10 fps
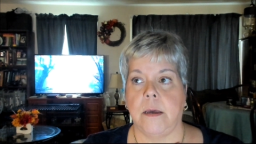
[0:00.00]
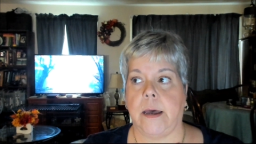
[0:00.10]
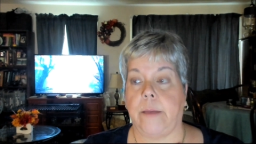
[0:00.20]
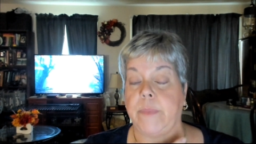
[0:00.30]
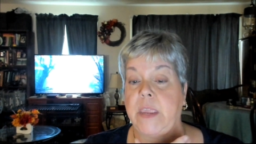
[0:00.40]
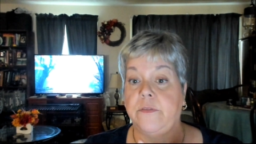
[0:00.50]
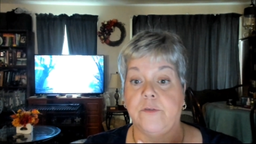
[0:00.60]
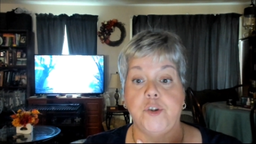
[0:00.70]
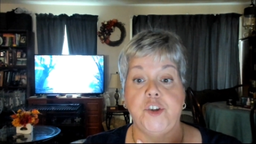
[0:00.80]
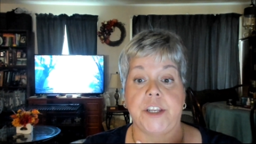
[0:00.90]
Um, in
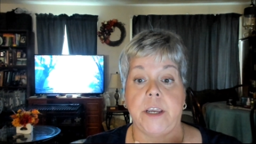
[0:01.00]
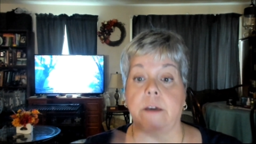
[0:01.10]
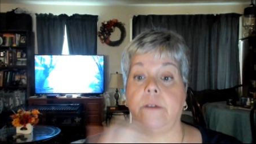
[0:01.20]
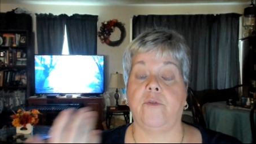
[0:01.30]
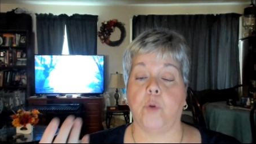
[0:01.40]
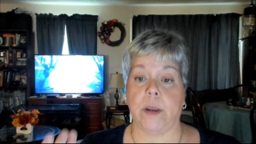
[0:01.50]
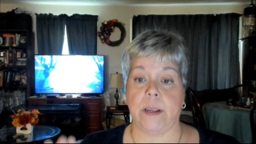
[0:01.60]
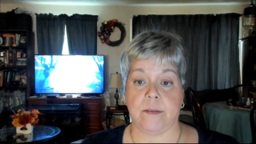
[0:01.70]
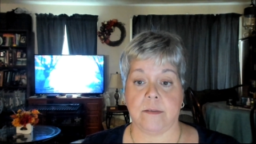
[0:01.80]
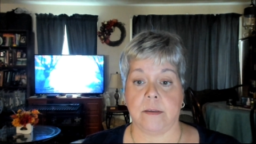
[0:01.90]
Virginia, for
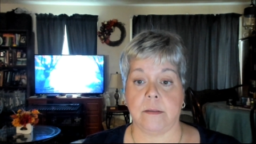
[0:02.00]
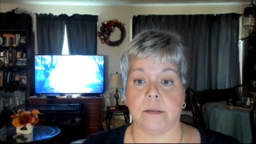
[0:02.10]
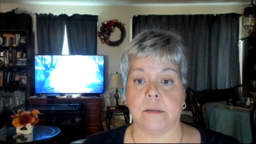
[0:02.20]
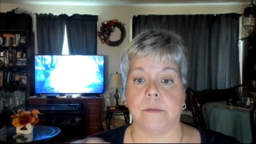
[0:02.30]
instance,